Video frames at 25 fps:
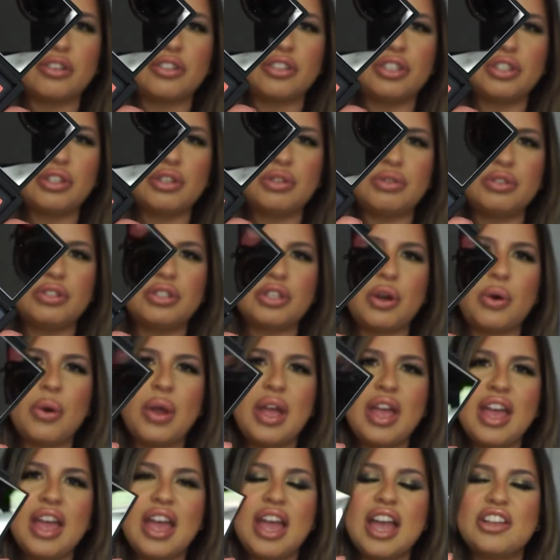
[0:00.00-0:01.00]
too so
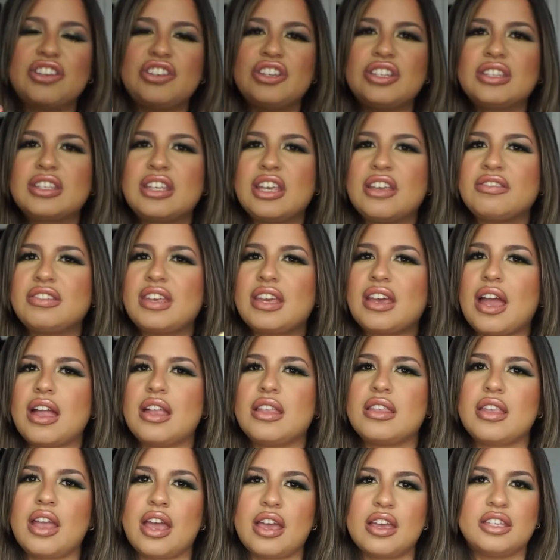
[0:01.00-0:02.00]
it just gives like a
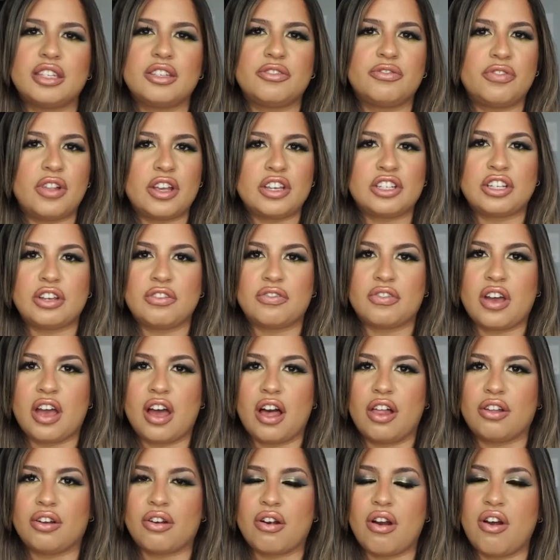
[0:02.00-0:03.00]
nice flush of
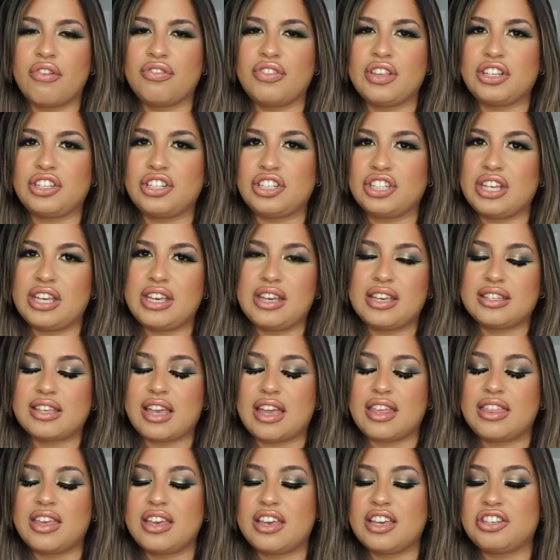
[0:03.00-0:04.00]
color on the cheeks
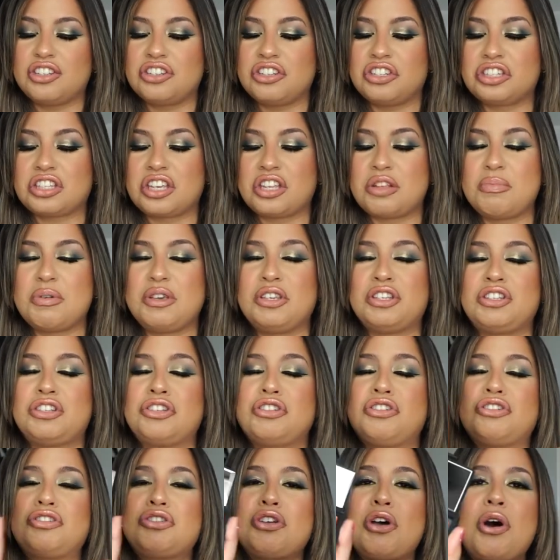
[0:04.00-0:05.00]
I think it's just gonna be
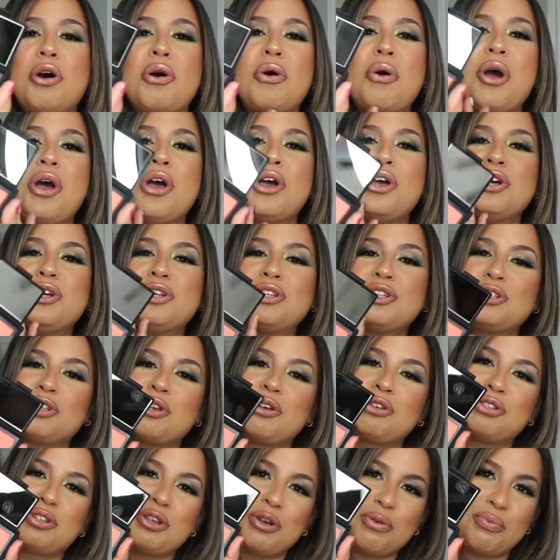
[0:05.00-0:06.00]
so
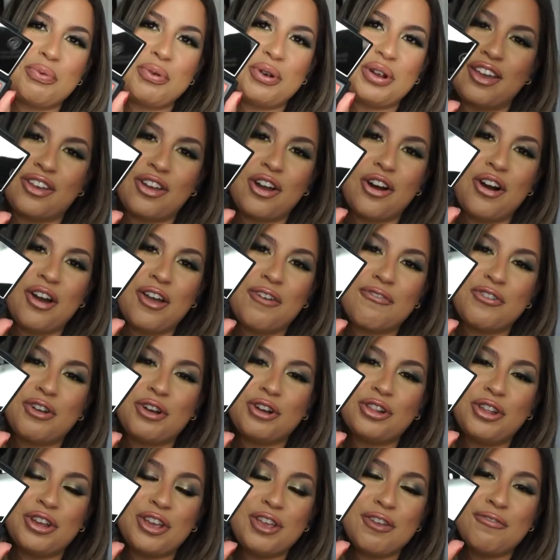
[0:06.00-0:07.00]
so so pretty y'all if
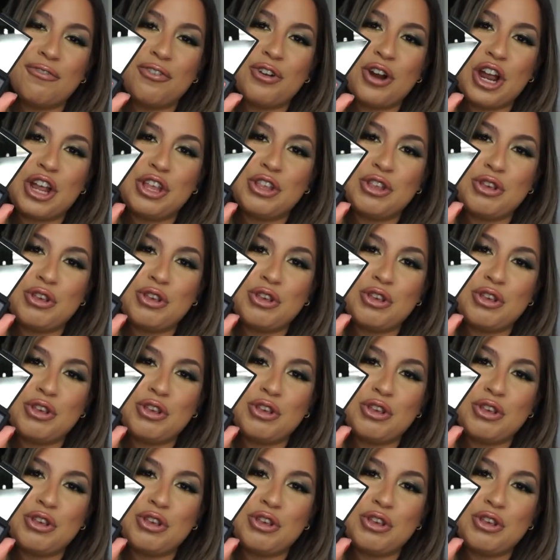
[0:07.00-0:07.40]
you're looking for a